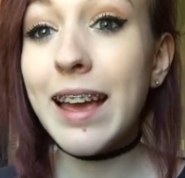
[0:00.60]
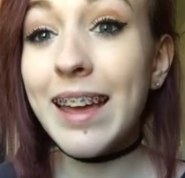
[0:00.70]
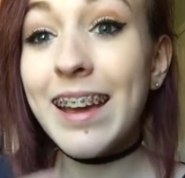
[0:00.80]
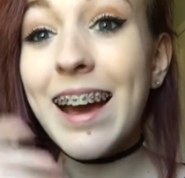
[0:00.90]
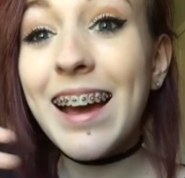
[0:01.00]

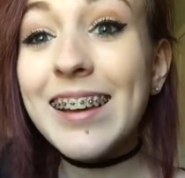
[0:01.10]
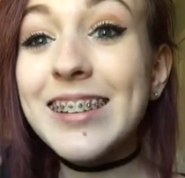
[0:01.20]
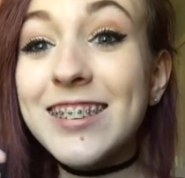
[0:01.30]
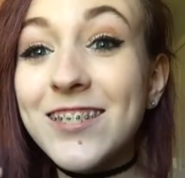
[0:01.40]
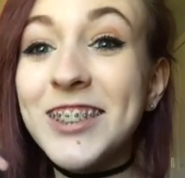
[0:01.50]
Hey
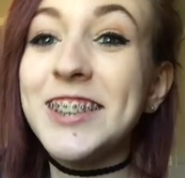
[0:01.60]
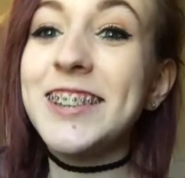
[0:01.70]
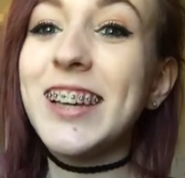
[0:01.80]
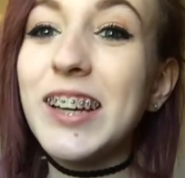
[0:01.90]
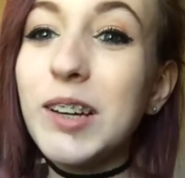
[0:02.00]
guys,
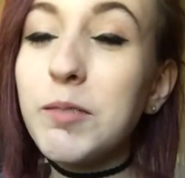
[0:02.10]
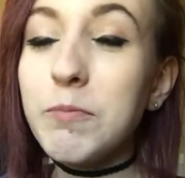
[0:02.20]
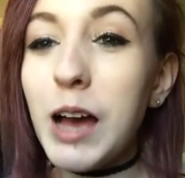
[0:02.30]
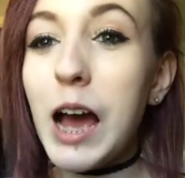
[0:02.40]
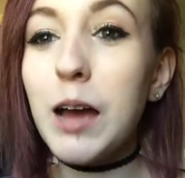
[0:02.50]
what's
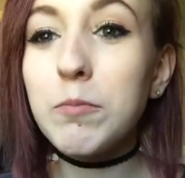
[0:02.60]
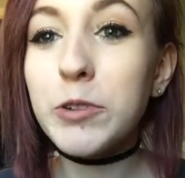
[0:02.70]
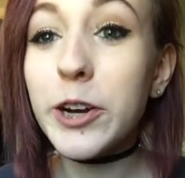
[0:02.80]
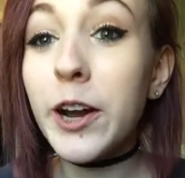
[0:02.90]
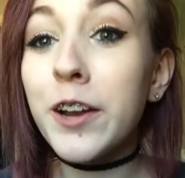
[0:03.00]
up? I'm
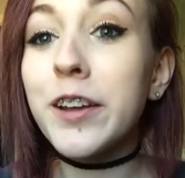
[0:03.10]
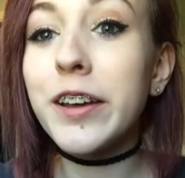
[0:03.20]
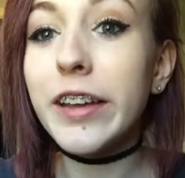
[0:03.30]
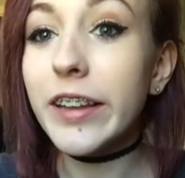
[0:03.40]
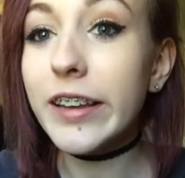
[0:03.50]

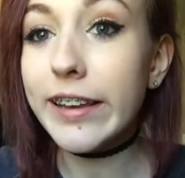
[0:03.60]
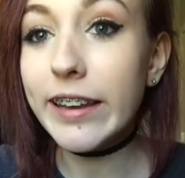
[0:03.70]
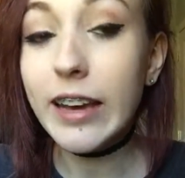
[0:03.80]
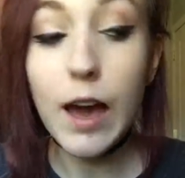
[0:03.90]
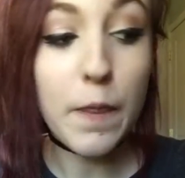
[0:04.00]
Brianna and
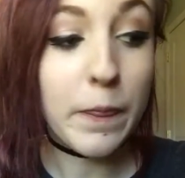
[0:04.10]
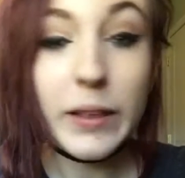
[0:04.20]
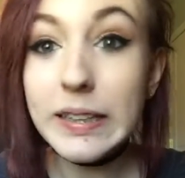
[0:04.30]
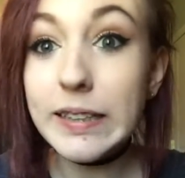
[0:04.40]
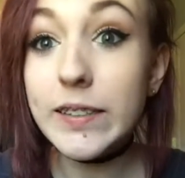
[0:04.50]

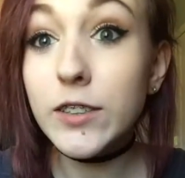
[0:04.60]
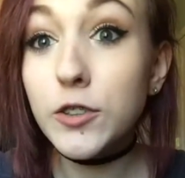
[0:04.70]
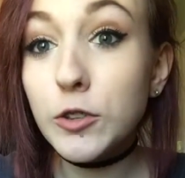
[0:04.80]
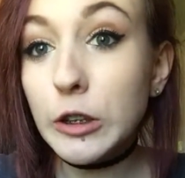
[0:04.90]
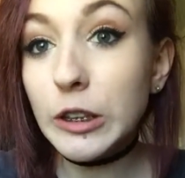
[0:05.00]
this is a
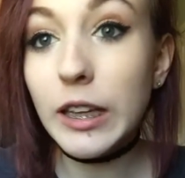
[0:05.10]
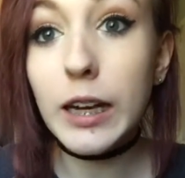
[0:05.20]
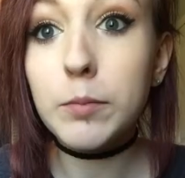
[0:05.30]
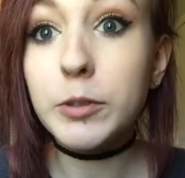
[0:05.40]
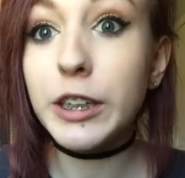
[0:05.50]
new
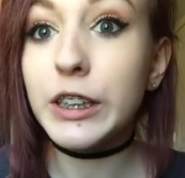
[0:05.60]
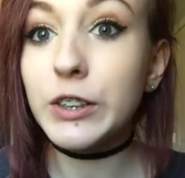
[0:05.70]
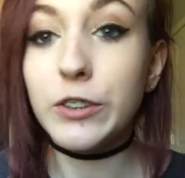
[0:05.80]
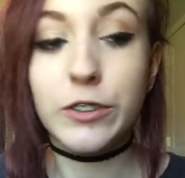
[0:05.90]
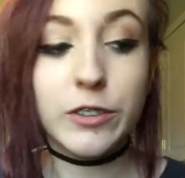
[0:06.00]
collab
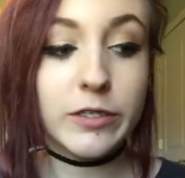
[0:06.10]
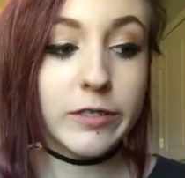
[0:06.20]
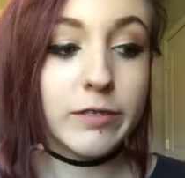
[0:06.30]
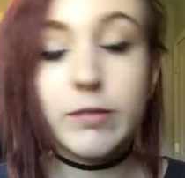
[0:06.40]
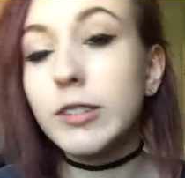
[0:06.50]
channel
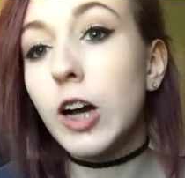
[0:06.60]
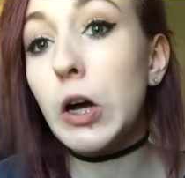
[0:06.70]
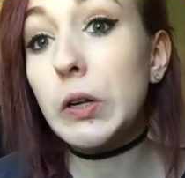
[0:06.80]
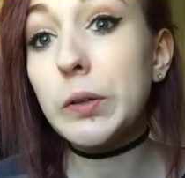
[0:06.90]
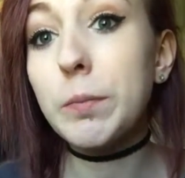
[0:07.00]

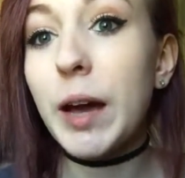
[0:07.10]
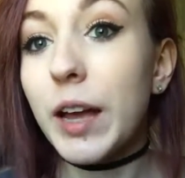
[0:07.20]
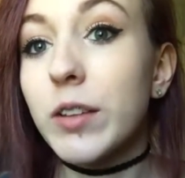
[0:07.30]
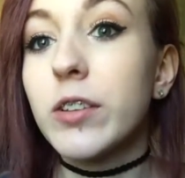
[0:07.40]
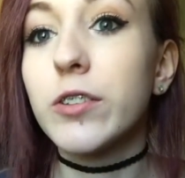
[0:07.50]
called
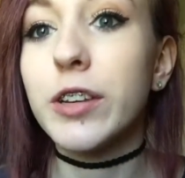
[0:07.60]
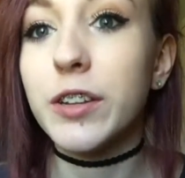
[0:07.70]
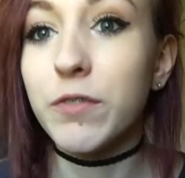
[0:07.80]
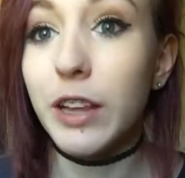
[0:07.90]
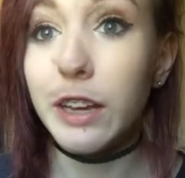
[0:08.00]
My
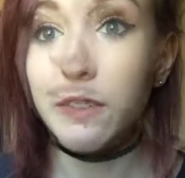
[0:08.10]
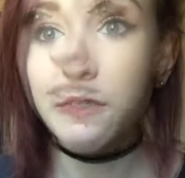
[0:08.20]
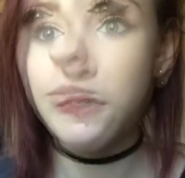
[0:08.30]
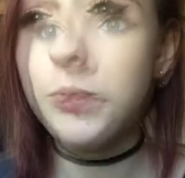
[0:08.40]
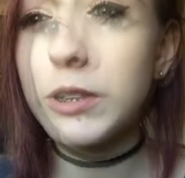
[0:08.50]
Alternative Life.
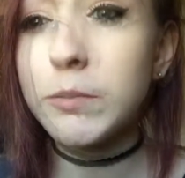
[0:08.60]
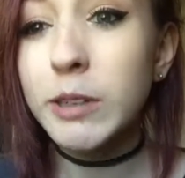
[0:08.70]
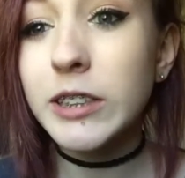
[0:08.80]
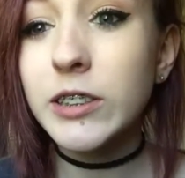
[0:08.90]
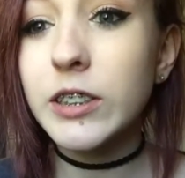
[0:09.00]
So pretty
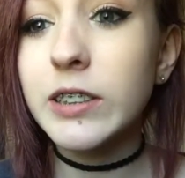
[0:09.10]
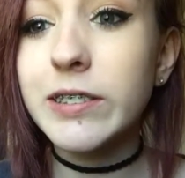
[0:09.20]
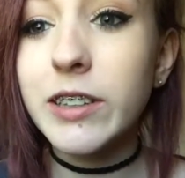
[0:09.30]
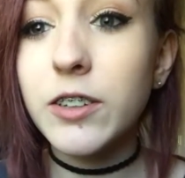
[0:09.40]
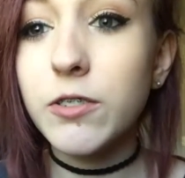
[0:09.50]
much
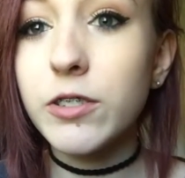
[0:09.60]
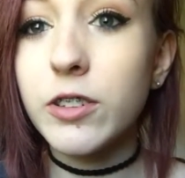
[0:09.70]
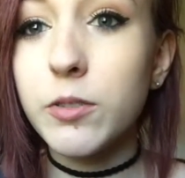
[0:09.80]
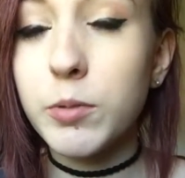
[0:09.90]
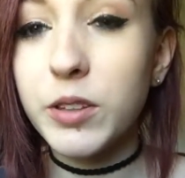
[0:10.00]
this channel is
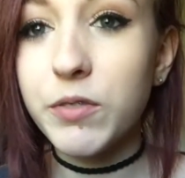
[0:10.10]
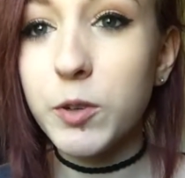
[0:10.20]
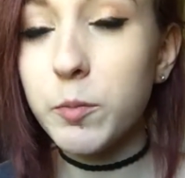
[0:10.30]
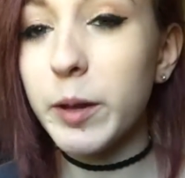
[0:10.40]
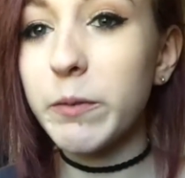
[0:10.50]
just with a
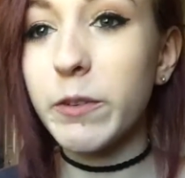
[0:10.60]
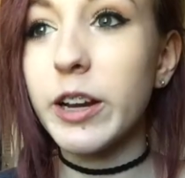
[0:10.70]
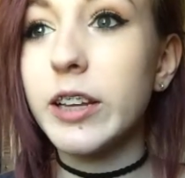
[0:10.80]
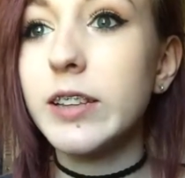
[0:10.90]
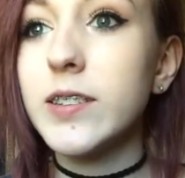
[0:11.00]
few of my
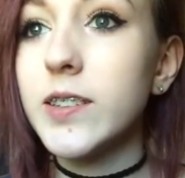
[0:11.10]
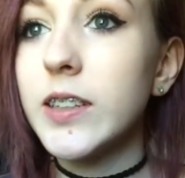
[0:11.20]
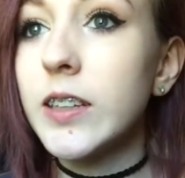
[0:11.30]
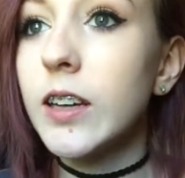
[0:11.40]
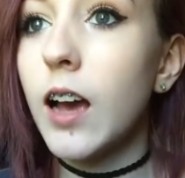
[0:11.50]
friends.
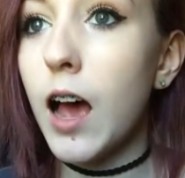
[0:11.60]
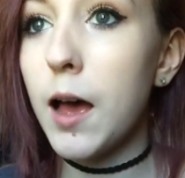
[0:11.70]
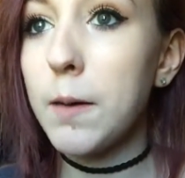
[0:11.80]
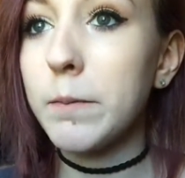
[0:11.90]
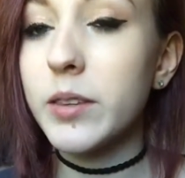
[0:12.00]

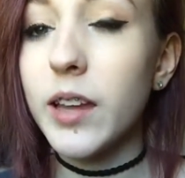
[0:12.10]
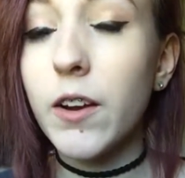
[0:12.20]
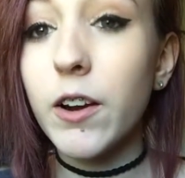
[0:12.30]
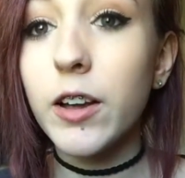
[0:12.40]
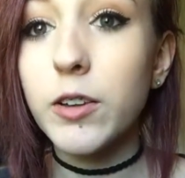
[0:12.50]
Um,
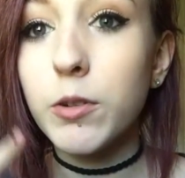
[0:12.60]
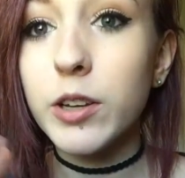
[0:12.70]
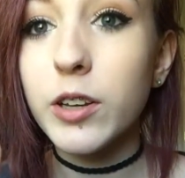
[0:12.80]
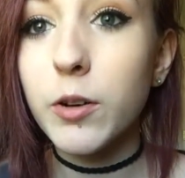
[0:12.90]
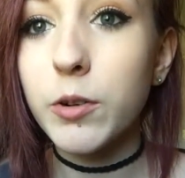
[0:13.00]
Sarah, you
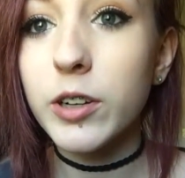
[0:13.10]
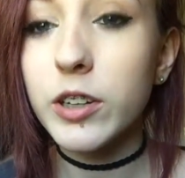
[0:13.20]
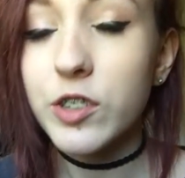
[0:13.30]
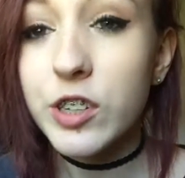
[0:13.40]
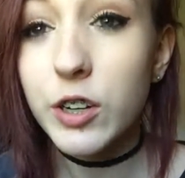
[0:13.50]
already know her
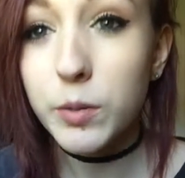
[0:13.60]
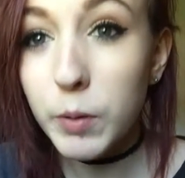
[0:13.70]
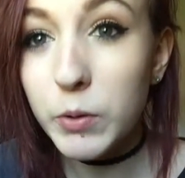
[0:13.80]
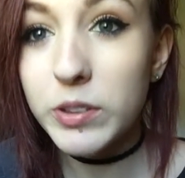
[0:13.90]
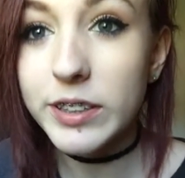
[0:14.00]
because she already
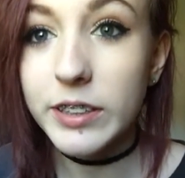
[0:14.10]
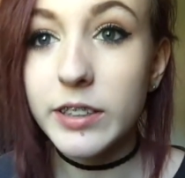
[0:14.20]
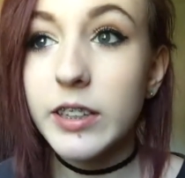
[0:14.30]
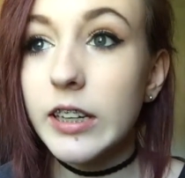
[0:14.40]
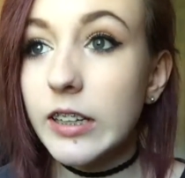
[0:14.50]
posted.